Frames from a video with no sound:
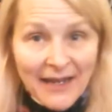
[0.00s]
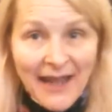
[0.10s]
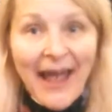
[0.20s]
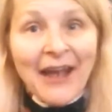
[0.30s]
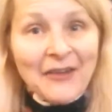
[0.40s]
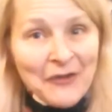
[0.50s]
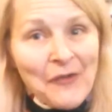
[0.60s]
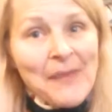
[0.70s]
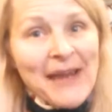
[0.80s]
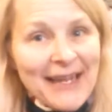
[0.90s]
heck, you
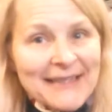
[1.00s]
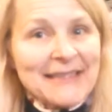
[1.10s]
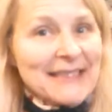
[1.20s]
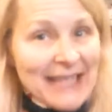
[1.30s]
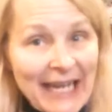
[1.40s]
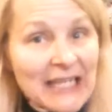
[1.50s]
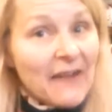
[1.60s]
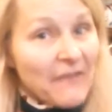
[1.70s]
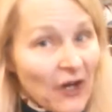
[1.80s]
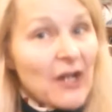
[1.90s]
should be asking Santa
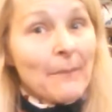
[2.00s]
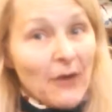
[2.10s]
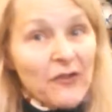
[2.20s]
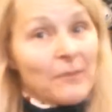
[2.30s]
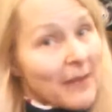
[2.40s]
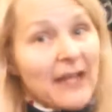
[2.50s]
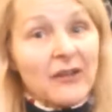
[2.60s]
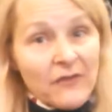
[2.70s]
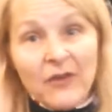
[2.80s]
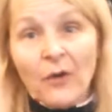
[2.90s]
for an immersion blender
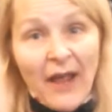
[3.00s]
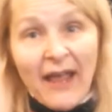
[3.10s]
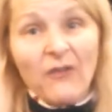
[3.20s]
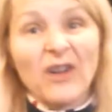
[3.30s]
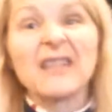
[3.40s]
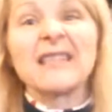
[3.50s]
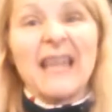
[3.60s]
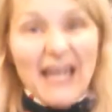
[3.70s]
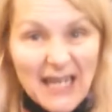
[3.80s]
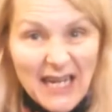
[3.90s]
if you don't have one, because
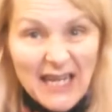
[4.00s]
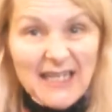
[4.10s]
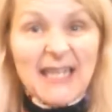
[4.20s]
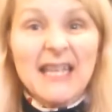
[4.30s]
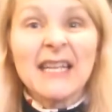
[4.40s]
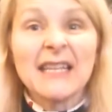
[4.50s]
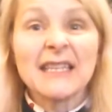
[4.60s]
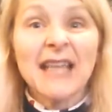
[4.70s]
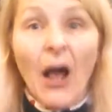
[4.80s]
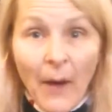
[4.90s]
it is
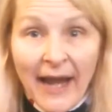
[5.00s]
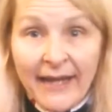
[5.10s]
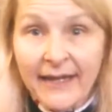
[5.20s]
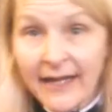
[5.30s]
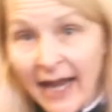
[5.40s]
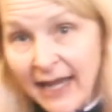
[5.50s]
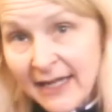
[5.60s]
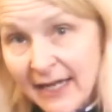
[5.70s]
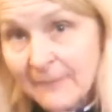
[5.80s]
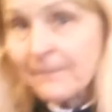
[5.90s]
so handy
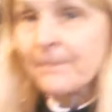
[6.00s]
dandy.